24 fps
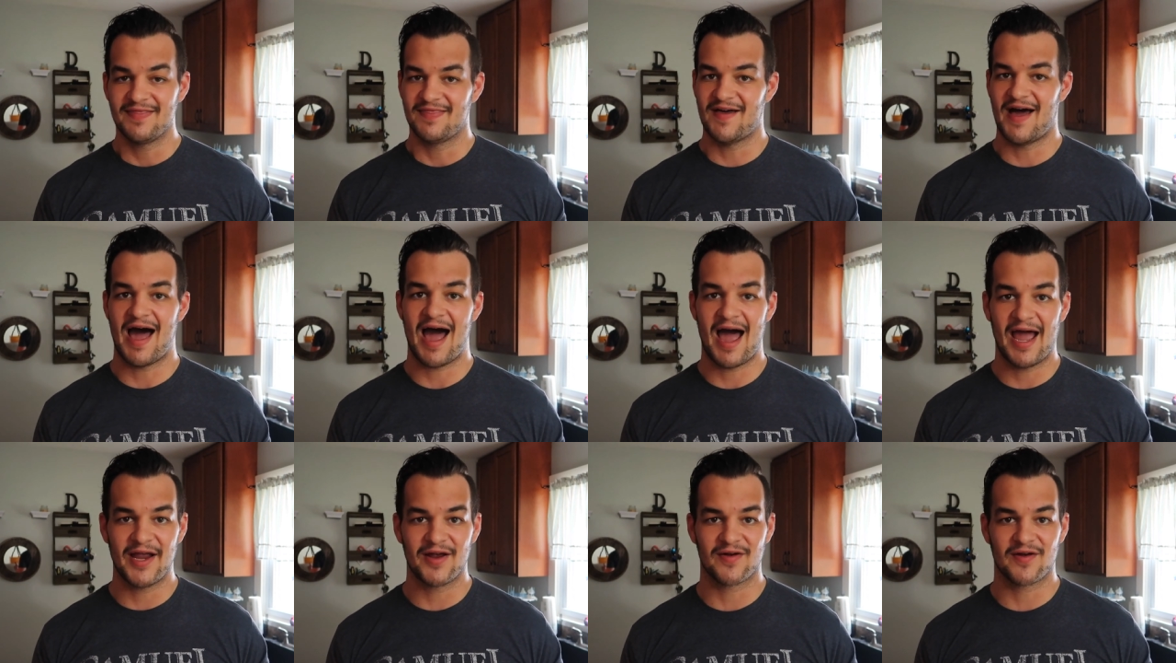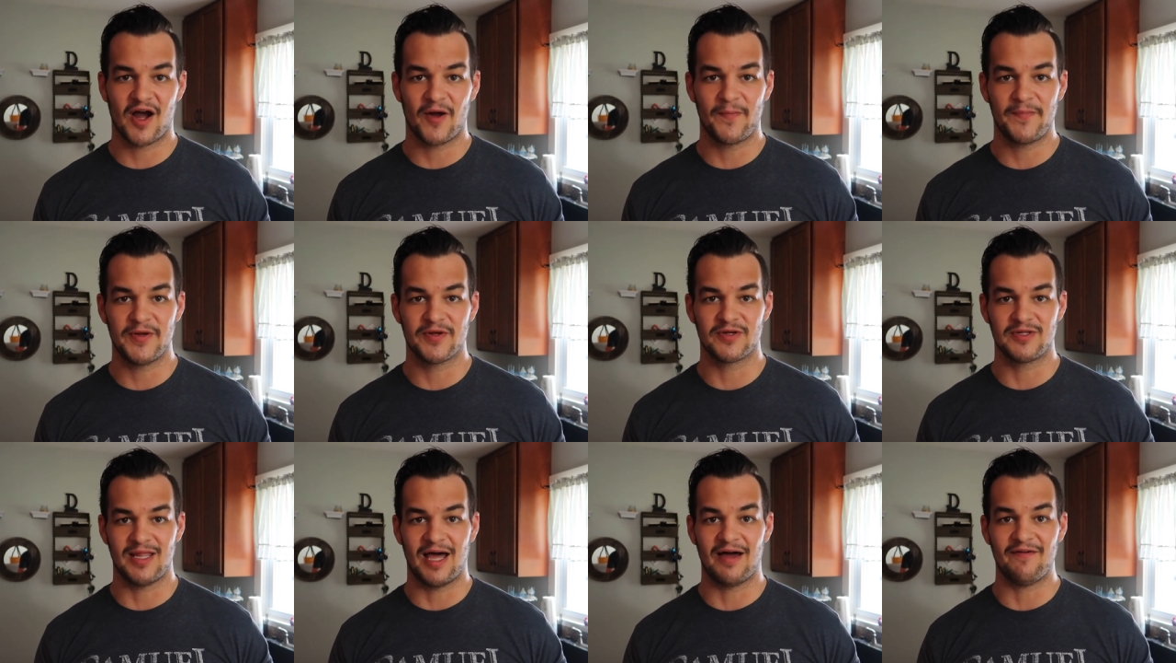The higher
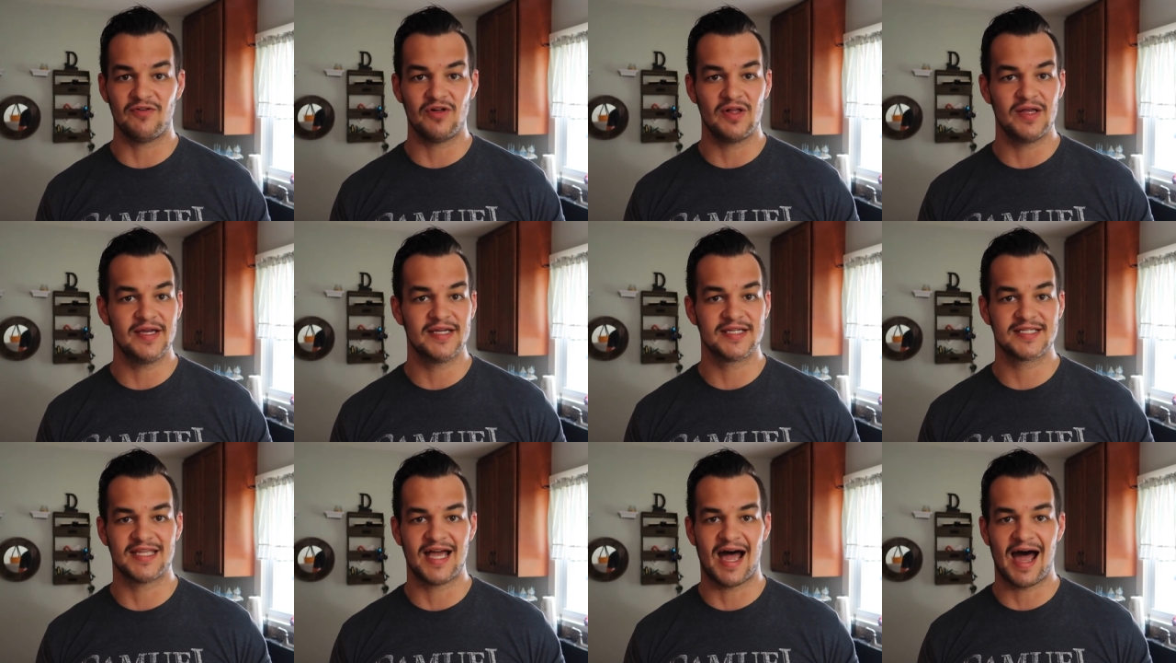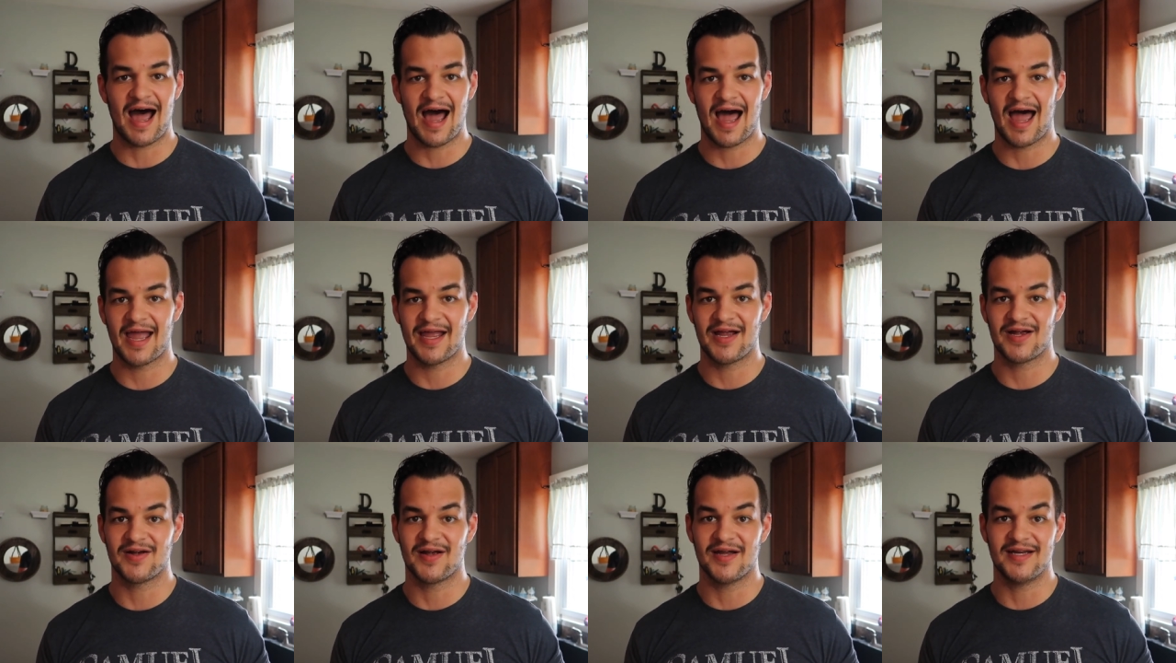up your level is, the
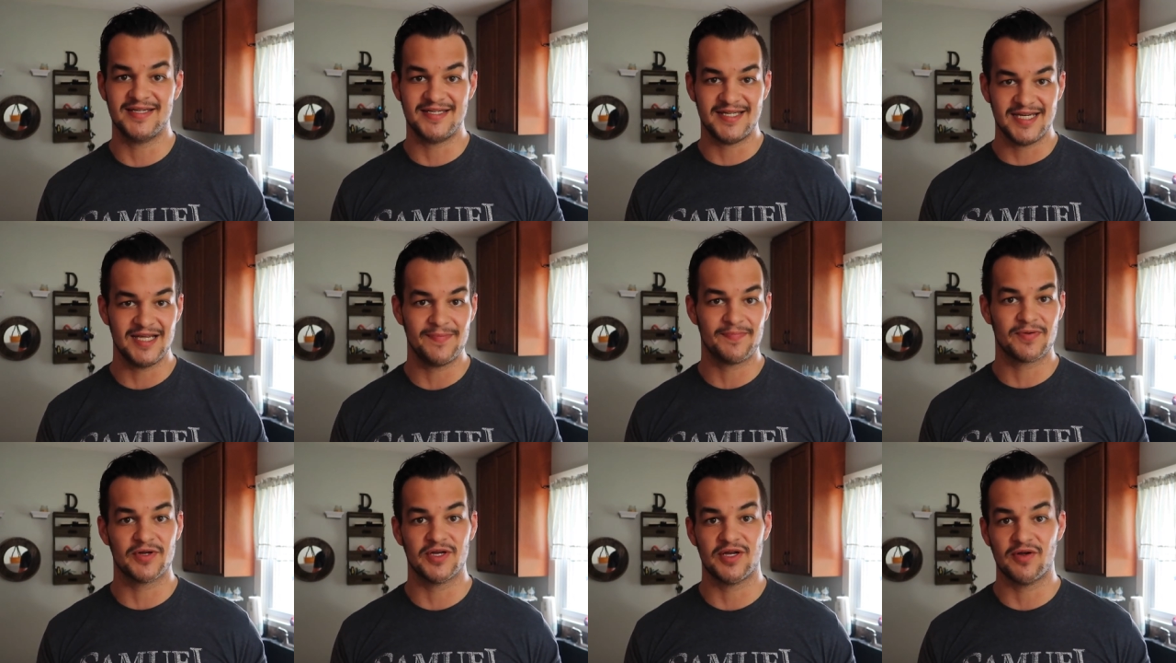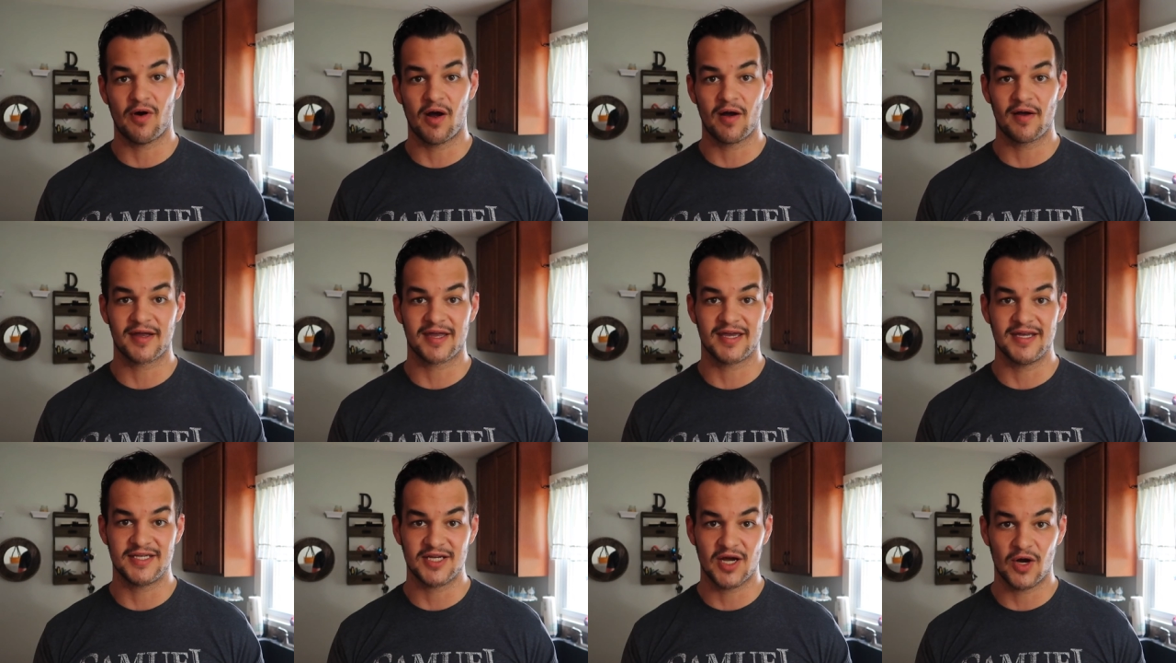higher and deeper you are
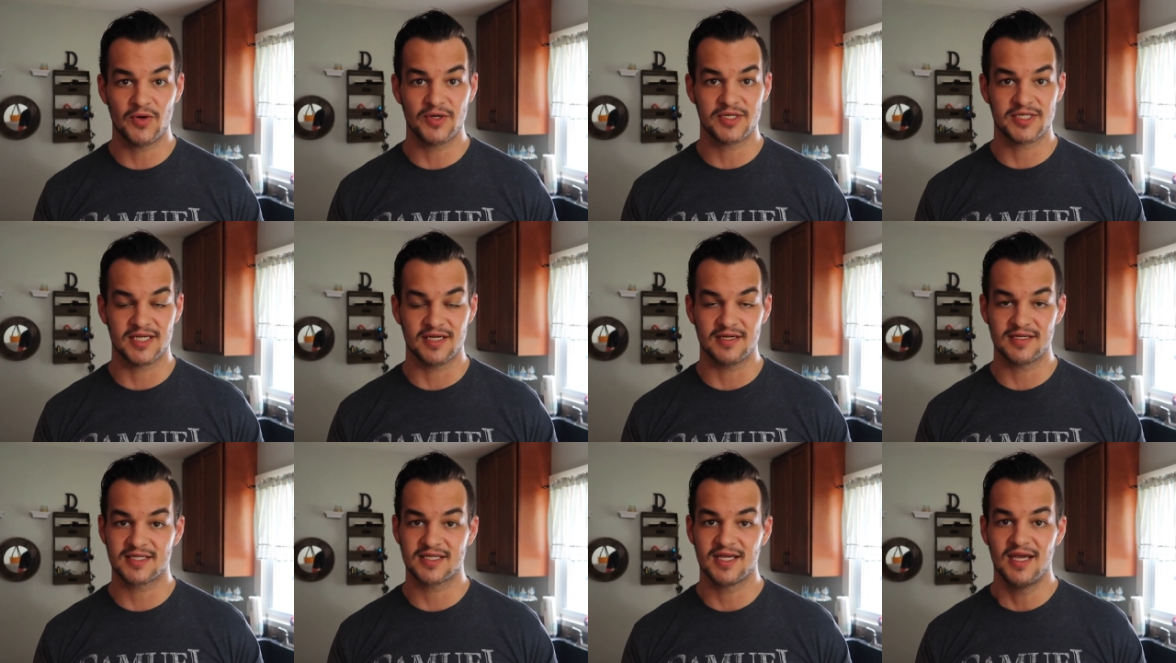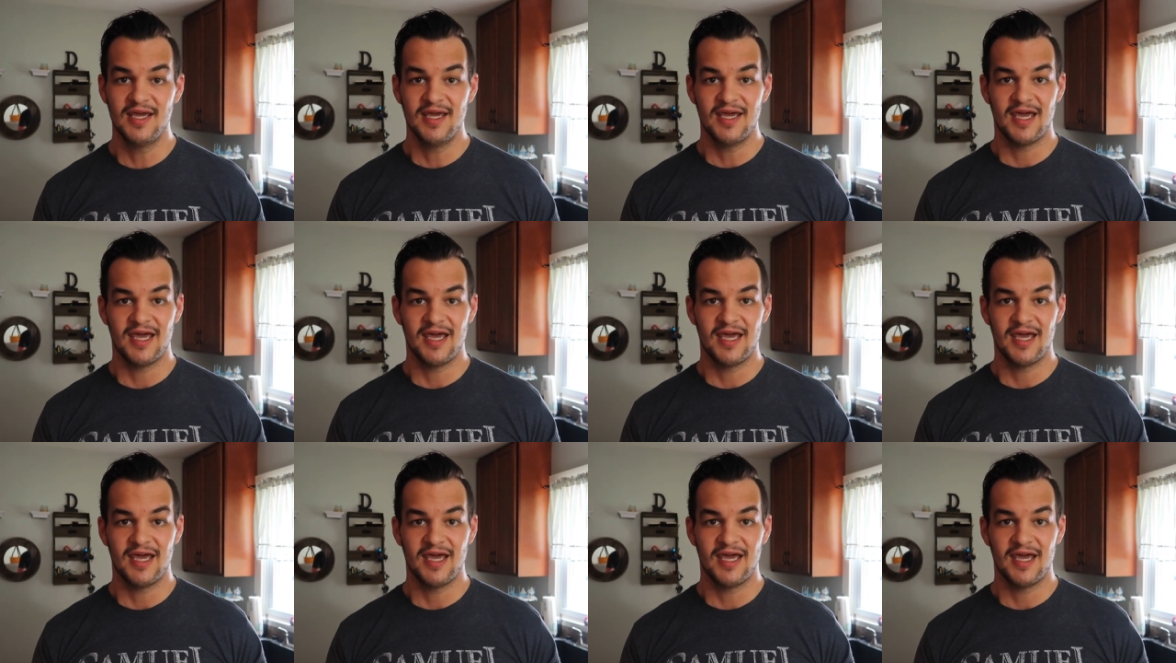in ketosis.